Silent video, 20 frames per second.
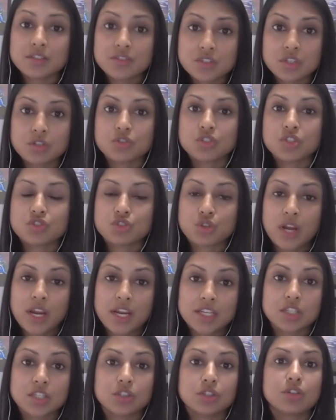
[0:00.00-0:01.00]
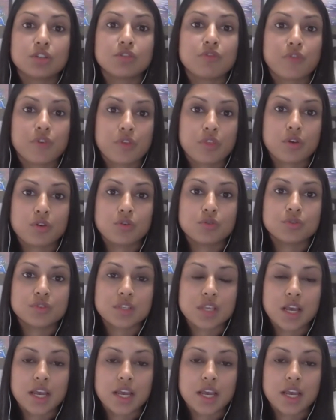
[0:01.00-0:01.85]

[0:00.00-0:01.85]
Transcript: So try to look for those